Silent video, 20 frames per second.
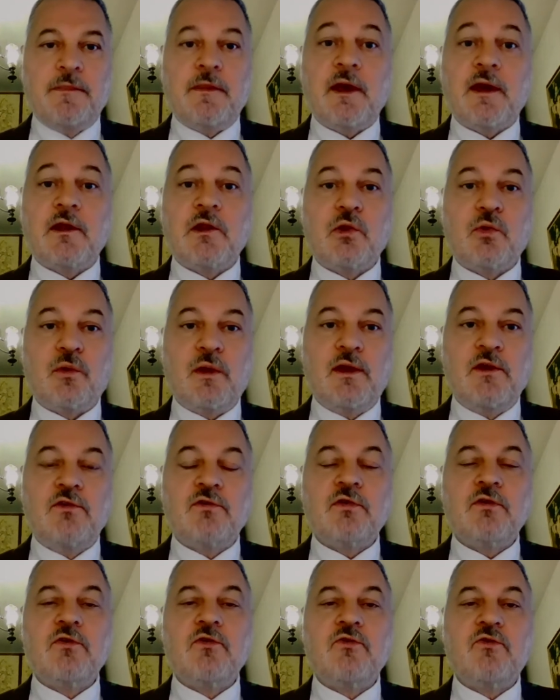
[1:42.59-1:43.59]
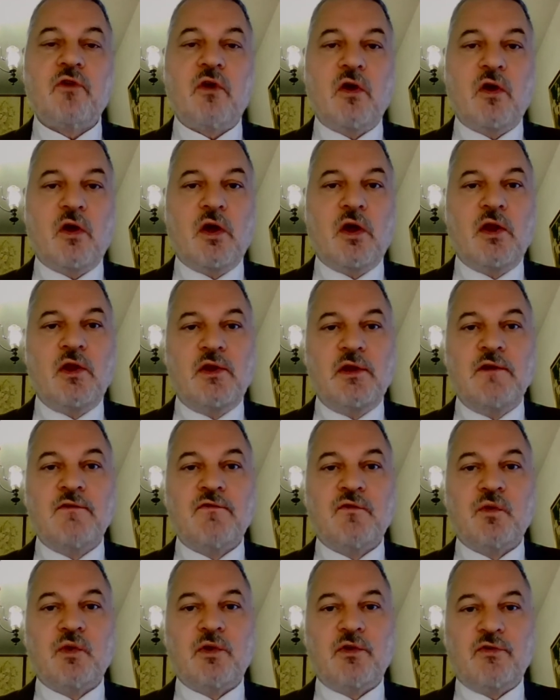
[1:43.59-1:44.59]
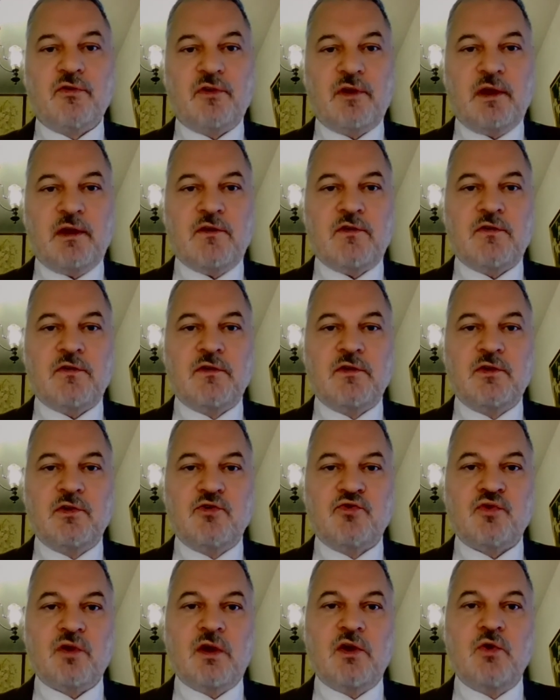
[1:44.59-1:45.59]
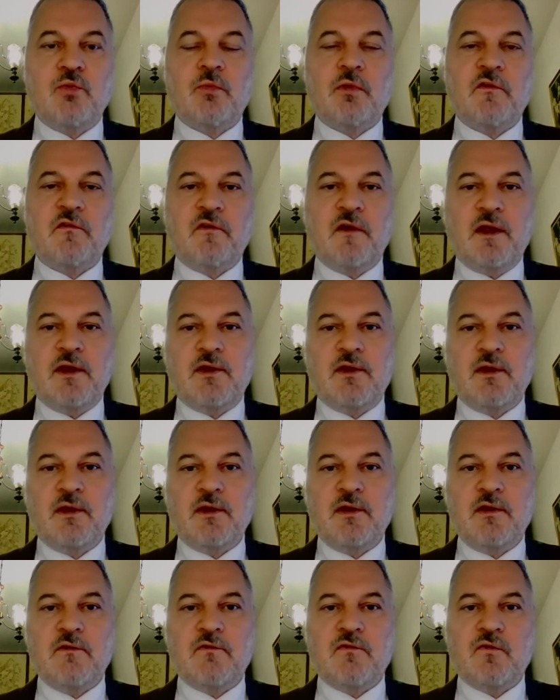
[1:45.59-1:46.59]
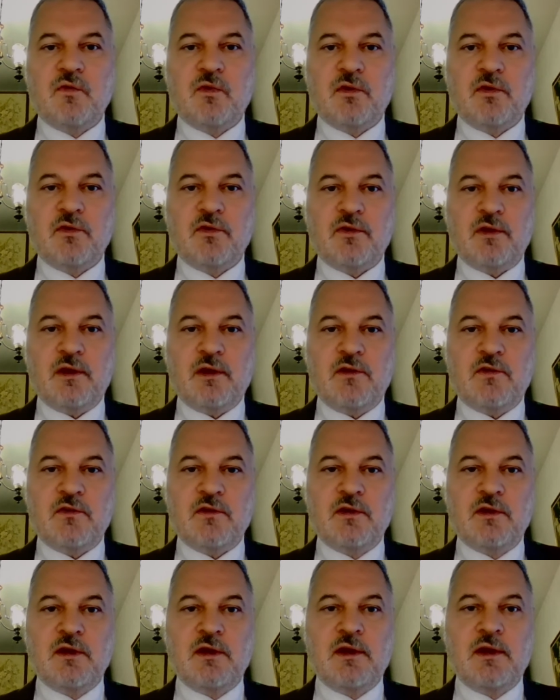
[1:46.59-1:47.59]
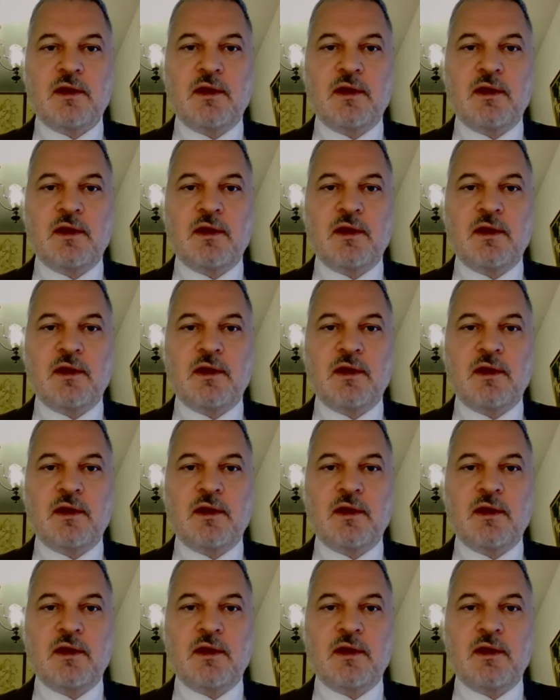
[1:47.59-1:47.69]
declarations on deforestation to try to prevent deforestation,